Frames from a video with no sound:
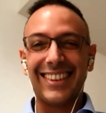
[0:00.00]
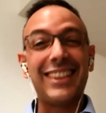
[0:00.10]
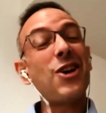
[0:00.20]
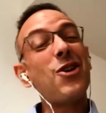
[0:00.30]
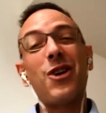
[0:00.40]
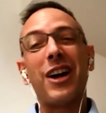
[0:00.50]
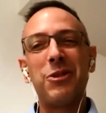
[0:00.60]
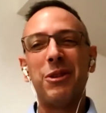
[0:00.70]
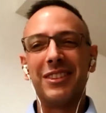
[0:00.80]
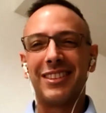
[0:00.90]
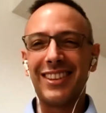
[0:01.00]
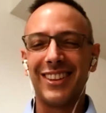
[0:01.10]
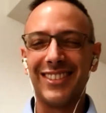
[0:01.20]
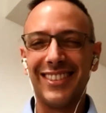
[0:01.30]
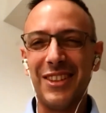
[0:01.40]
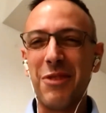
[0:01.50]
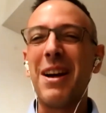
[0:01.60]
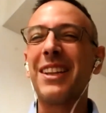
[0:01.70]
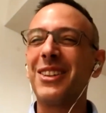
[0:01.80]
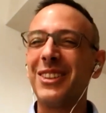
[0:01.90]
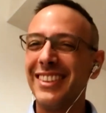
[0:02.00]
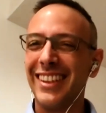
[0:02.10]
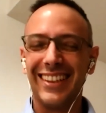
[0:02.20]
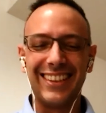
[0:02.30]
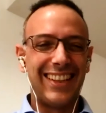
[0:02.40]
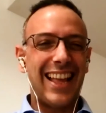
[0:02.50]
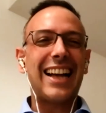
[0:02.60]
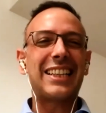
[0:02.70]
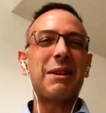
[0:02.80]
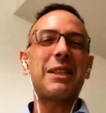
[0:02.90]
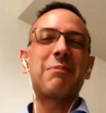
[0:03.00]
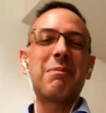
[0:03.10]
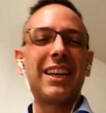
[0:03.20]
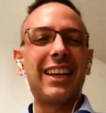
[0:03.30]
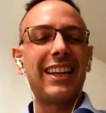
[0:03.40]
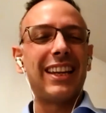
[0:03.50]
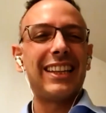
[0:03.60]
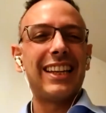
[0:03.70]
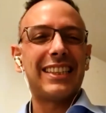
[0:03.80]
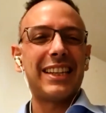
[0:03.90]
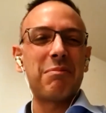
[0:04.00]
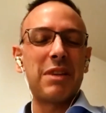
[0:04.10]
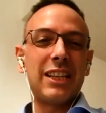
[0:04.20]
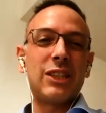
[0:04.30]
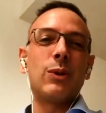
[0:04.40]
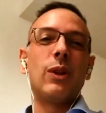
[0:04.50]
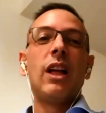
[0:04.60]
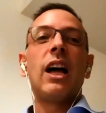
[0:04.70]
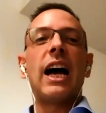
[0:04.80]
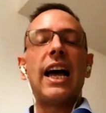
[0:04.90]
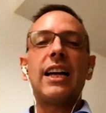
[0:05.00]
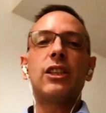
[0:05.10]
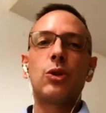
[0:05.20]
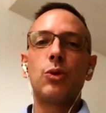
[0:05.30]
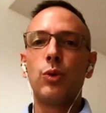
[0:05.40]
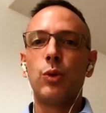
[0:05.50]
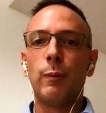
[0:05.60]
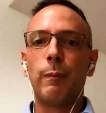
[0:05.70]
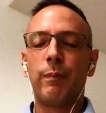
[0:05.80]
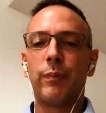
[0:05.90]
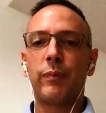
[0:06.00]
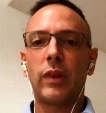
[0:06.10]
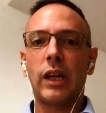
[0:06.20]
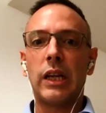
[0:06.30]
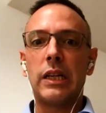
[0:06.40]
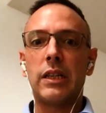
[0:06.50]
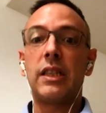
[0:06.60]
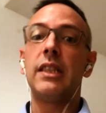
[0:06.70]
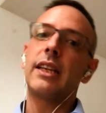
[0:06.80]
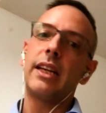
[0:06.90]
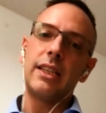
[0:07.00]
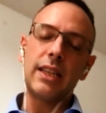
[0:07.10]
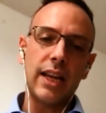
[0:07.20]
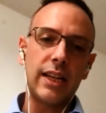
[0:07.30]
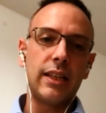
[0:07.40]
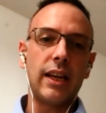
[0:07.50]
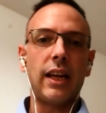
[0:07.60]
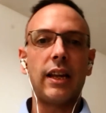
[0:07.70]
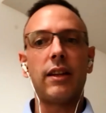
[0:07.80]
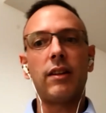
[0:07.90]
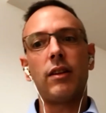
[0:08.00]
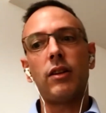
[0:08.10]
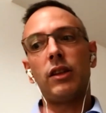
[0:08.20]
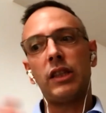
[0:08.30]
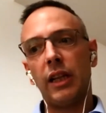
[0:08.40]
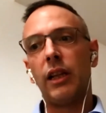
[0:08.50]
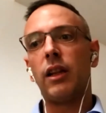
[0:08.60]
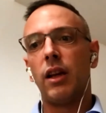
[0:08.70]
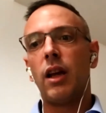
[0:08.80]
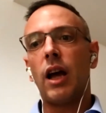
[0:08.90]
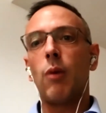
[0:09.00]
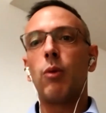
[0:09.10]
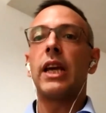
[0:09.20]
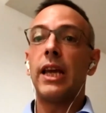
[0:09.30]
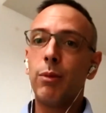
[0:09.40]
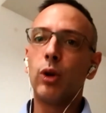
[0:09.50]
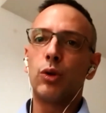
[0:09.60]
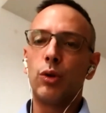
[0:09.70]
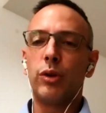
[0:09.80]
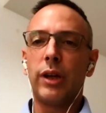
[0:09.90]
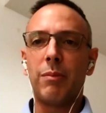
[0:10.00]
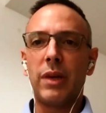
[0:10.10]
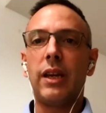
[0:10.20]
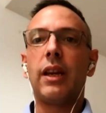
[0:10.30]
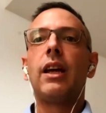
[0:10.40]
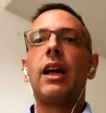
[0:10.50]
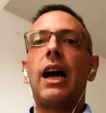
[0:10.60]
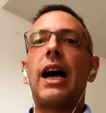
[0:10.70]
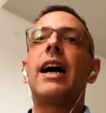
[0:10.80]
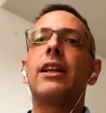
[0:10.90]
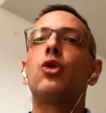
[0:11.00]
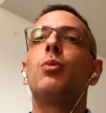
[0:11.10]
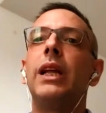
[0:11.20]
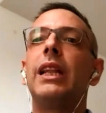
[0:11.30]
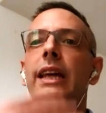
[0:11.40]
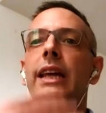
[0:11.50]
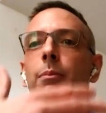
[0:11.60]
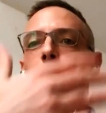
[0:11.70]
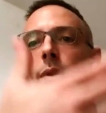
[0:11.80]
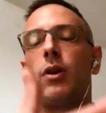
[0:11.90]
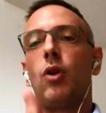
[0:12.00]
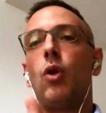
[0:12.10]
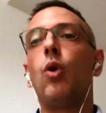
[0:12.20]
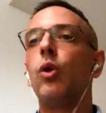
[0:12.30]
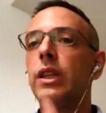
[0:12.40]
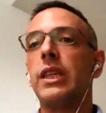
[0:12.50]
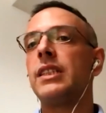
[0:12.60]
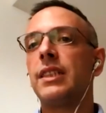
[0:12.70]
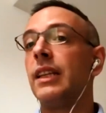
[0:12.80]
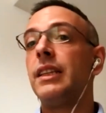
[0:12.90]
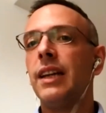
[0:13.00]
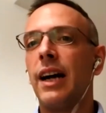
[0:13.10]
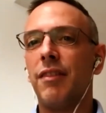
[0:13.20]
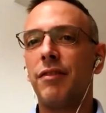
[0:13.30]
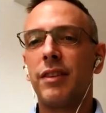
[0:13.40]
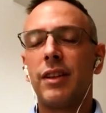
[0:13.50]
No, I couldn't. So nobody could accept me in that MBA. So I had to, since I decided and until I was able to go to the MBA, I had to build up all the things that I didn't have.